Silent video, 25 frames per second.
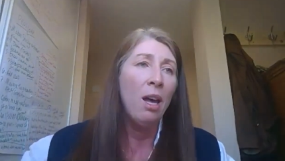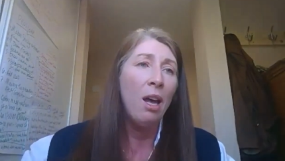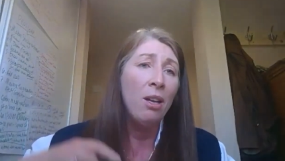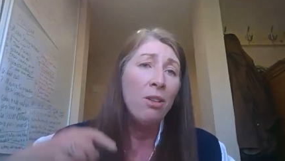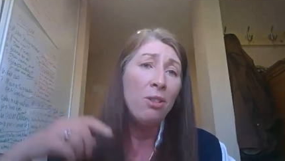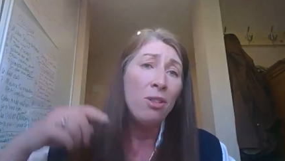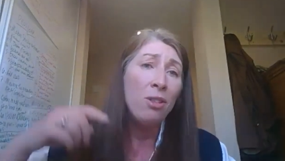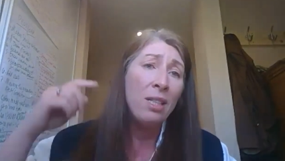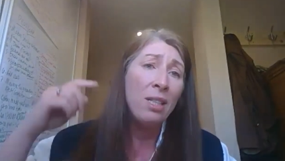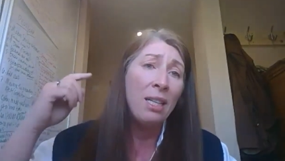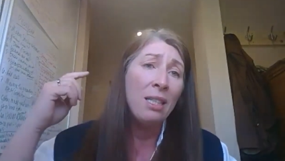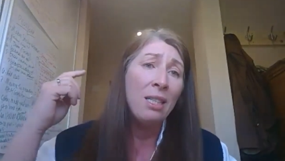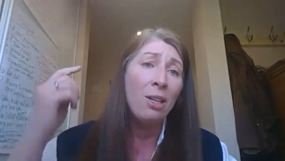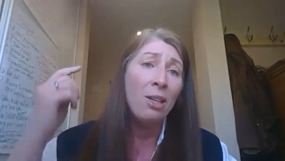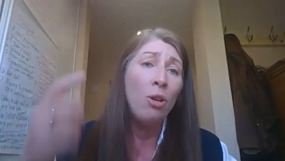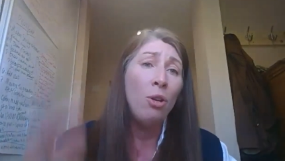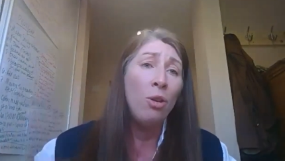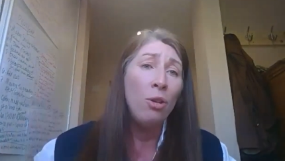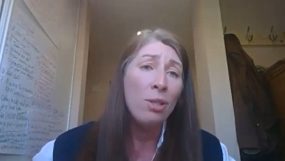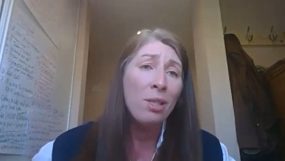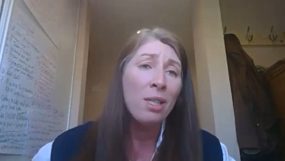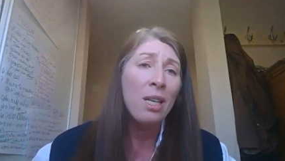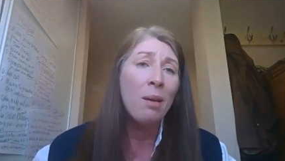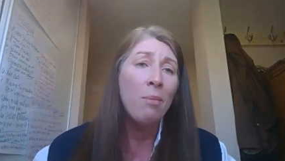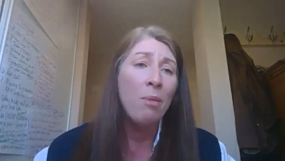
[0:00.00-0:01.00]
understanding
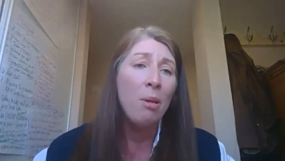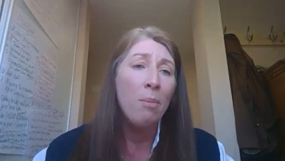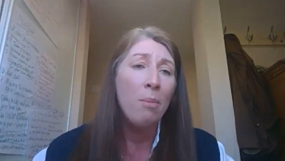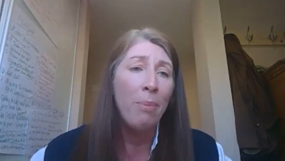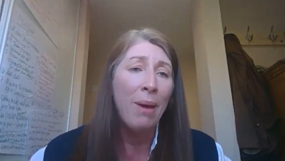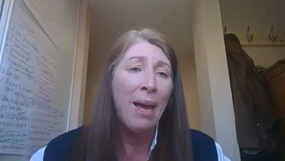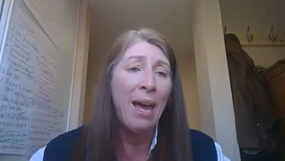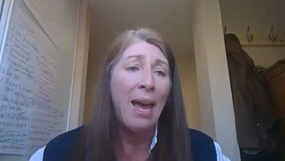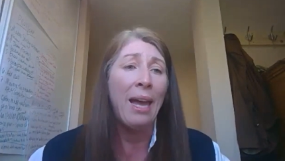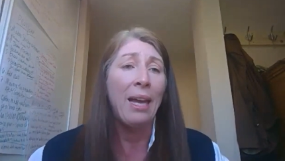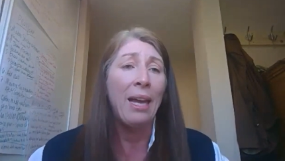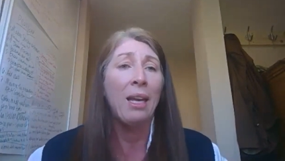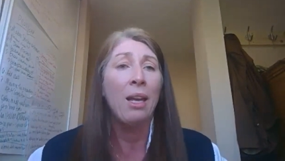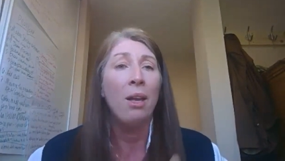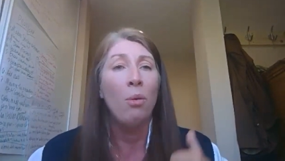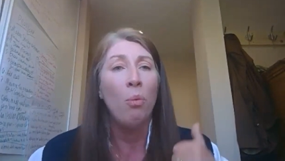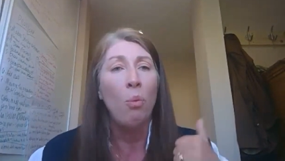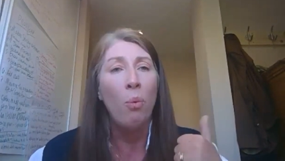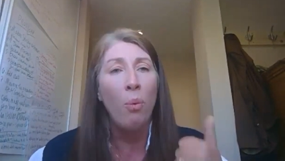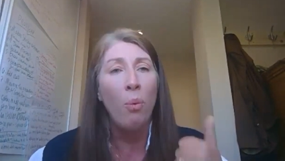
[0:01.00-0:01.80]
who's coming back,